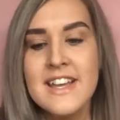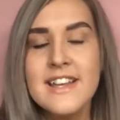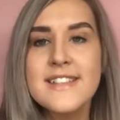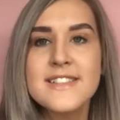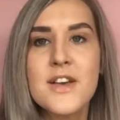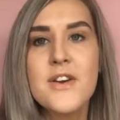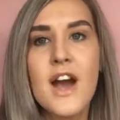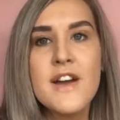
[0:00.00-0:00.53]

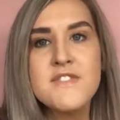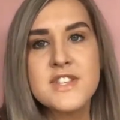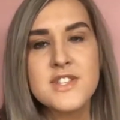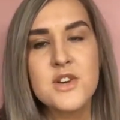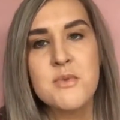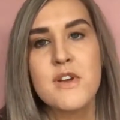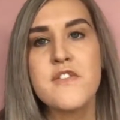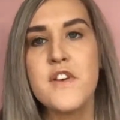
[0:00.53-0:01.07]
So I've just
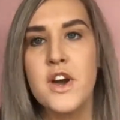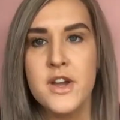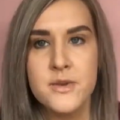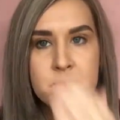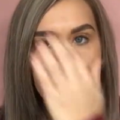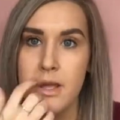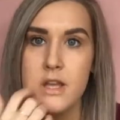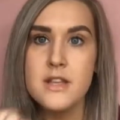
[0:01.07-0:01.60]
got my
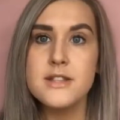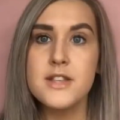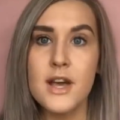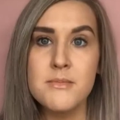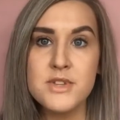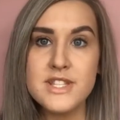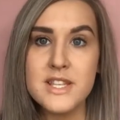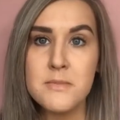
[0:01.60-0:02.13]
phone, so
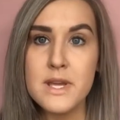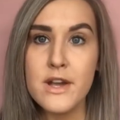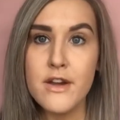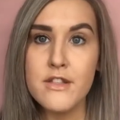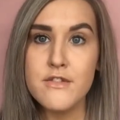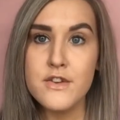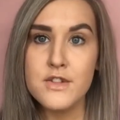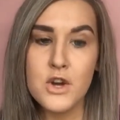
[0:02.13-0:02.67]
I'm just going to be
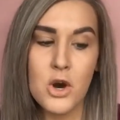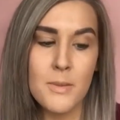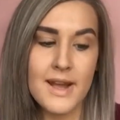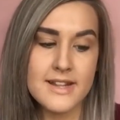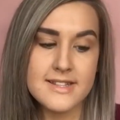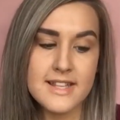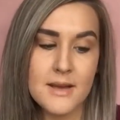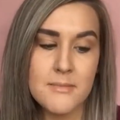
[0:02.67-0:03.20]
going through the
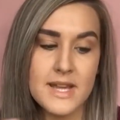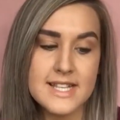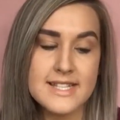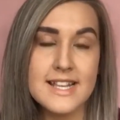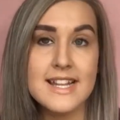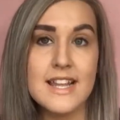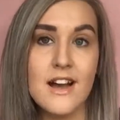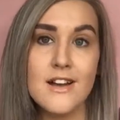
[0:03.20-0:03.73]
comments and
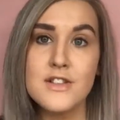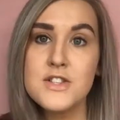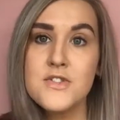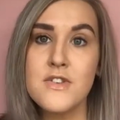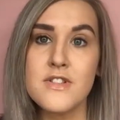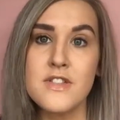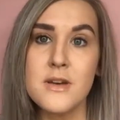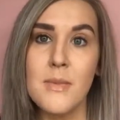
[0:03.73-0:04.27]
basically
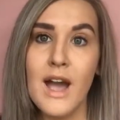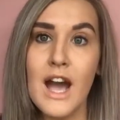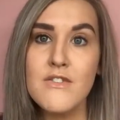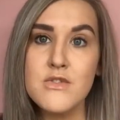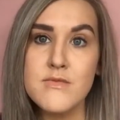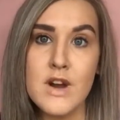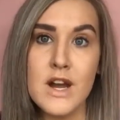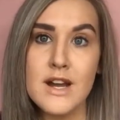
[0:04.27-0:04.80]
answering them. I
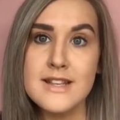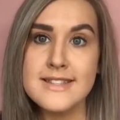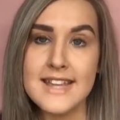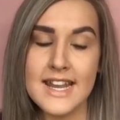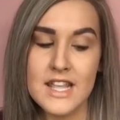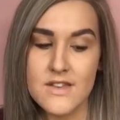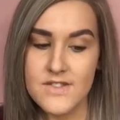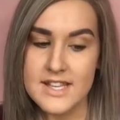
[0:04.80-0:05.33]
haven't rehearsed
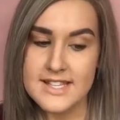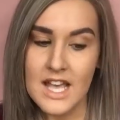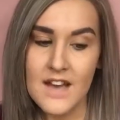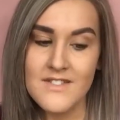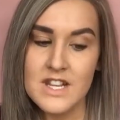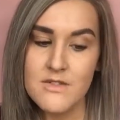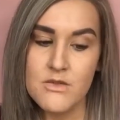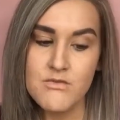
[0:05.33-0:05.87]
any of these, I
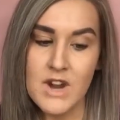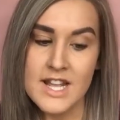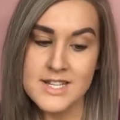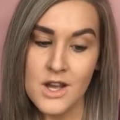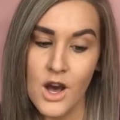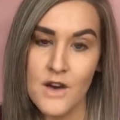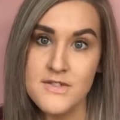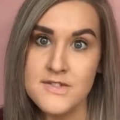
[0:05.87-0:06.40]
haven't even read
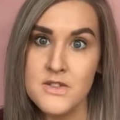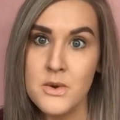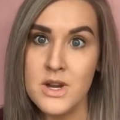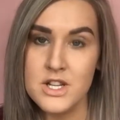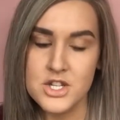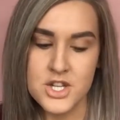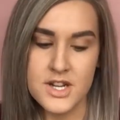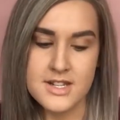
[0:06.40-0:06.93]
half of the
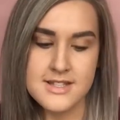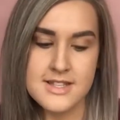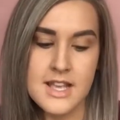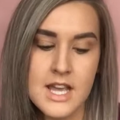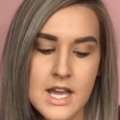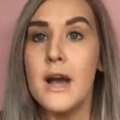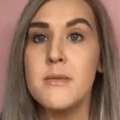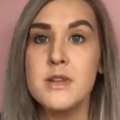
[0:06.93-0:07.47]
questions.
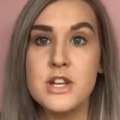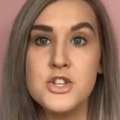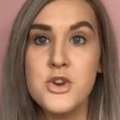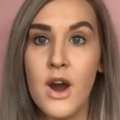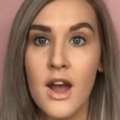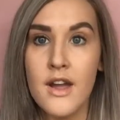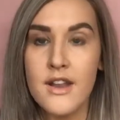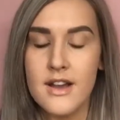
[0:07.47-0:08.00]
I'm going to
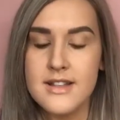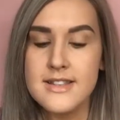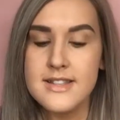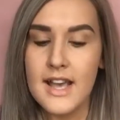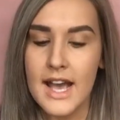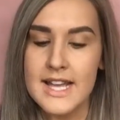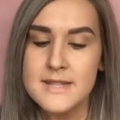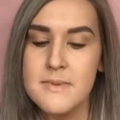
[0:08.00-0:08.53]
try and
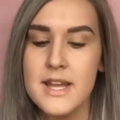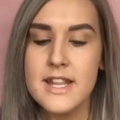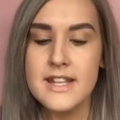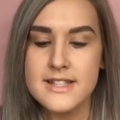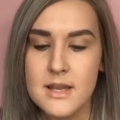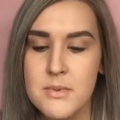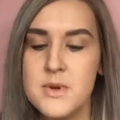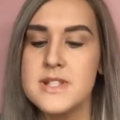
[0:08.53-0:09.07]
answer as many
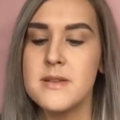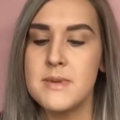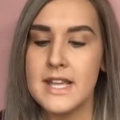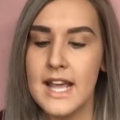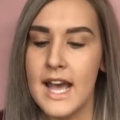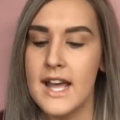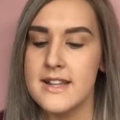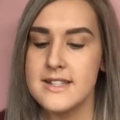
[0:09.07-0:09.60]
as I possibly
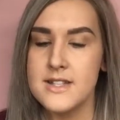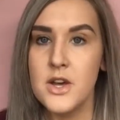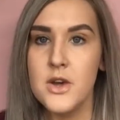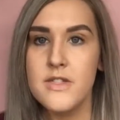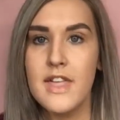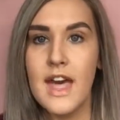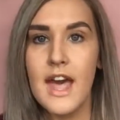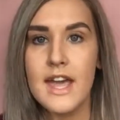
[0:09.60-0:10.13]
can.
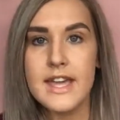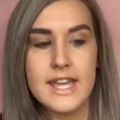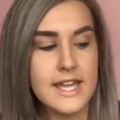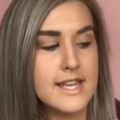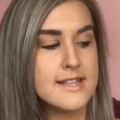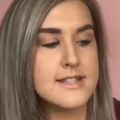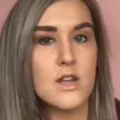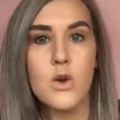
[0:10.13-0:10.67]
So
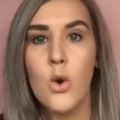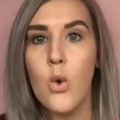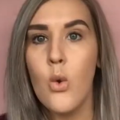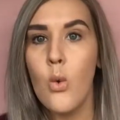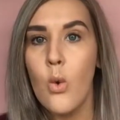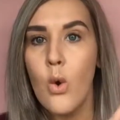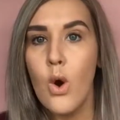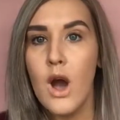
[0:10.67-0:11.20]
there is
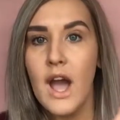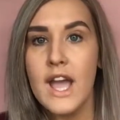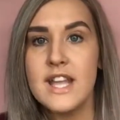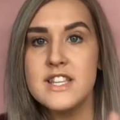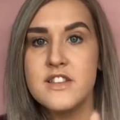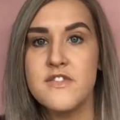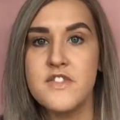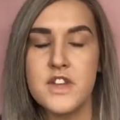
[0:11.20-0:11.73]

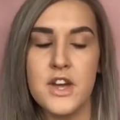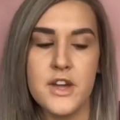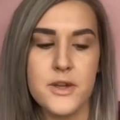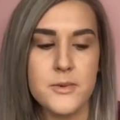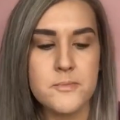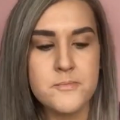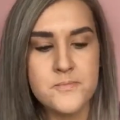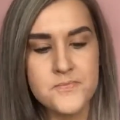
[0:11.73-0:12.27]
quite a
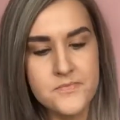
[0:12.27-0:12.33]
few.